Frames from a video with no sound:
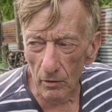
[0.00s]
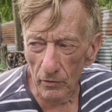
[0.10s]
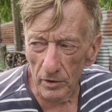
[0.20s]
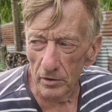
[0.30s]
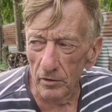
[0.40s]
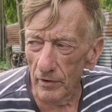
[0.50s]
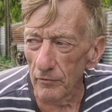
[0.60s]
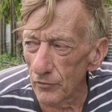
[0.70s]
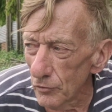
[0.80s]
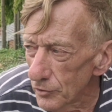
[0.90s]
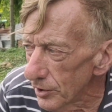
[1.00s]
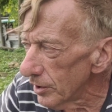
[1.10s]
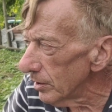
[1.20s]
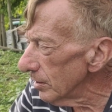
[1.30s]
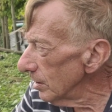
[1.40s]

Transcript: Had an eventful day.